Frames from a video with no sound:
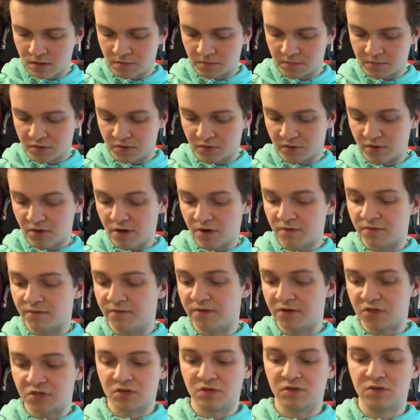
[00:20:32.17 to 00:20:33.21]
So they are
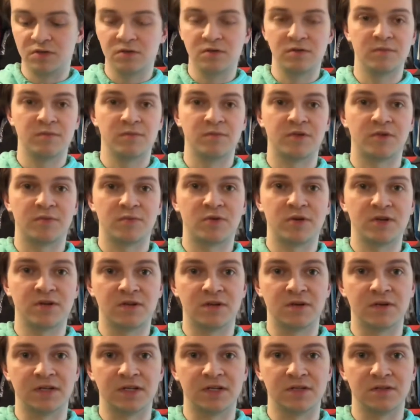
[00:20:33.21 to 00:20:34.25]
official. They're printed
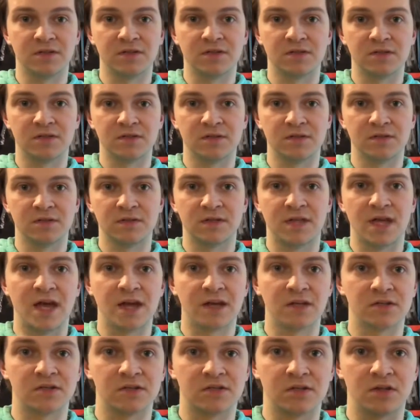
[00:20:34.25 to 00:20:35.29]
on Gildan's.
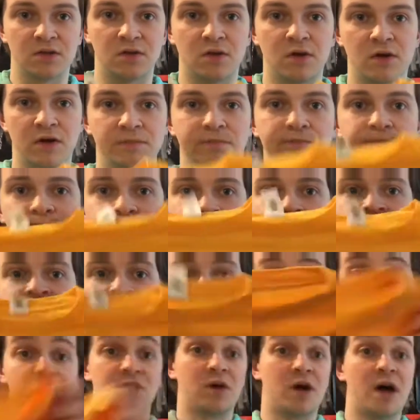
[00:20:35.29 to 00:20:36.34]
Tags are still on.
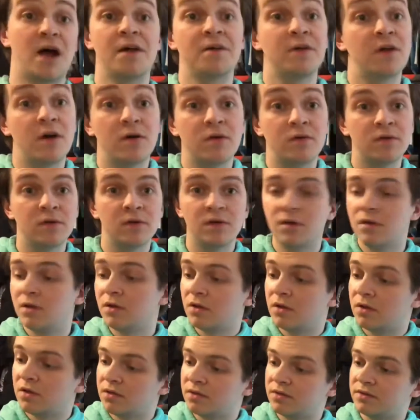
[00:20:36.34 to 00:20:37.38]
So I don't know
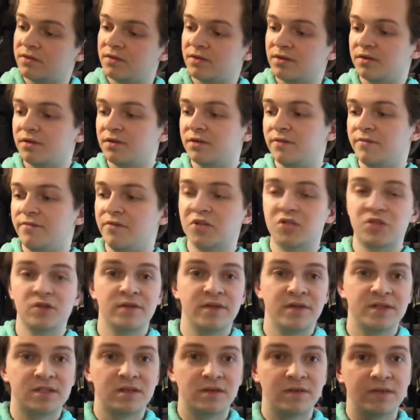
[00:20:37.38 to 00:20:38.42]
the
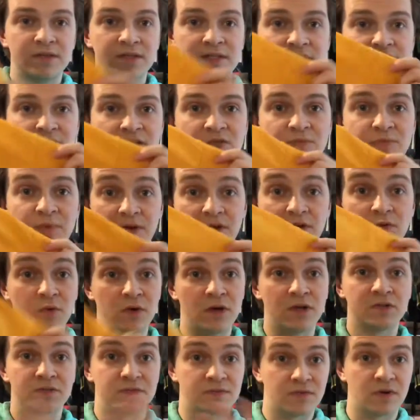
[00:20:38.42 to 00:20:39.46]
officialness of this is, but it
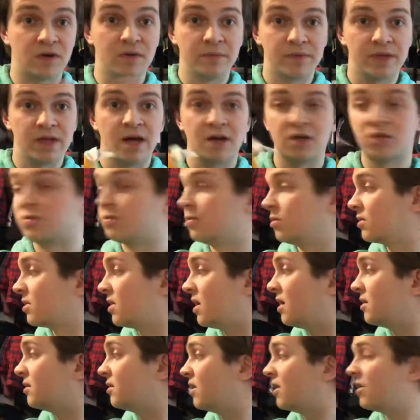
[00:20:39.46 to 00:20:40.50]
was from the actual
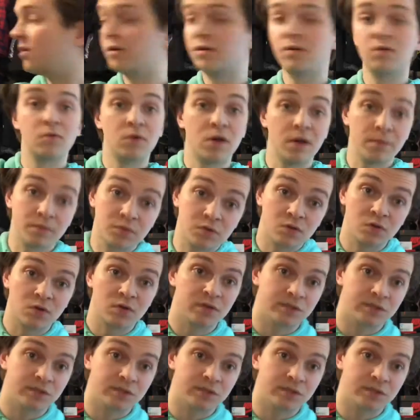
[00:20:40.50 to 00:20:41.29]
Kanye web store.